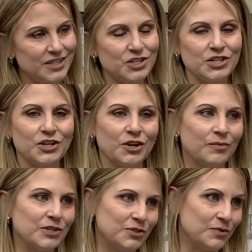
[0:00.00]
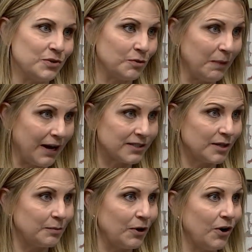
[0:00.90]
each year. We do youth
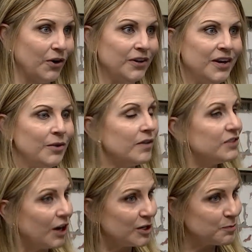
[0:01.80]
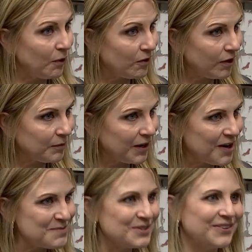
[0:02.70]
basketball. We have dodgeball coming
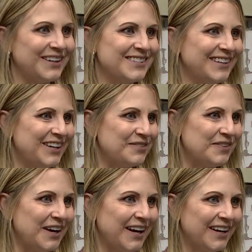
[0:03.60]
up, so that's a lot of fun.